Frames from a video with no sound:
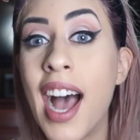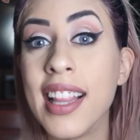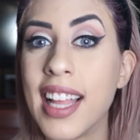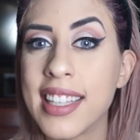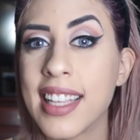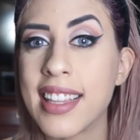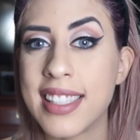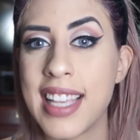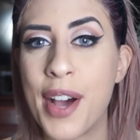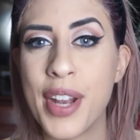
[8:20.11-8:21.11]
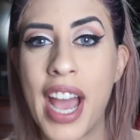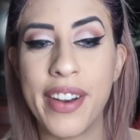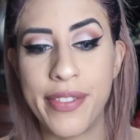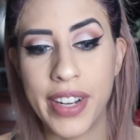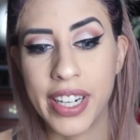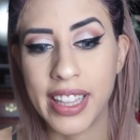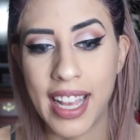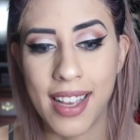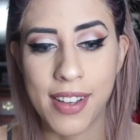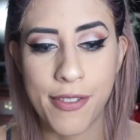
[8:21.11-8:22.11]
I like that the sound had very
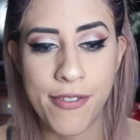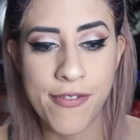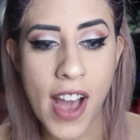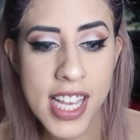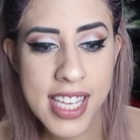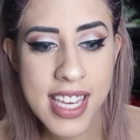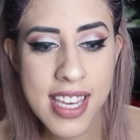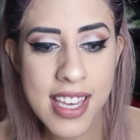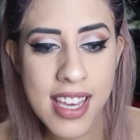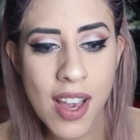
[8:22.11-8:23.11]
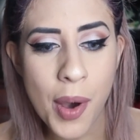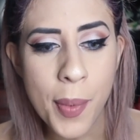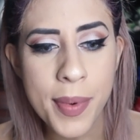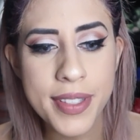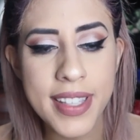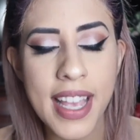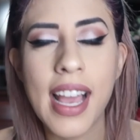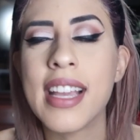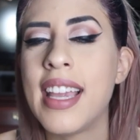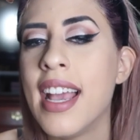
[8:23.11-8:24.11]
like funky, almost like,
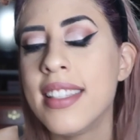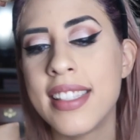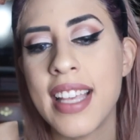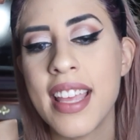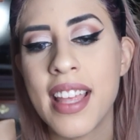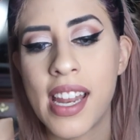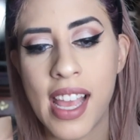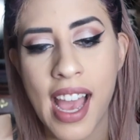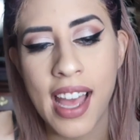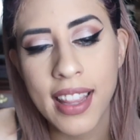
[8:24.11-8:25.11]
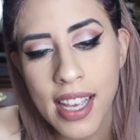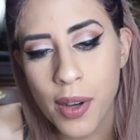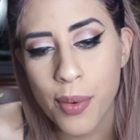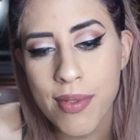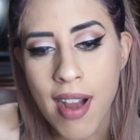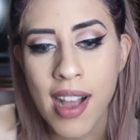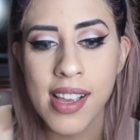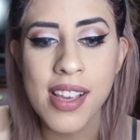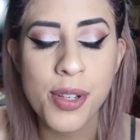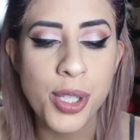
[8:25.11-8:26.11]
I can't say that it had like a
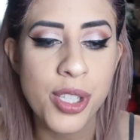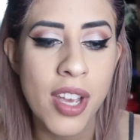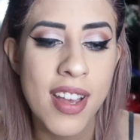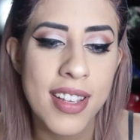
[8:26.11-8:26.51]
rockish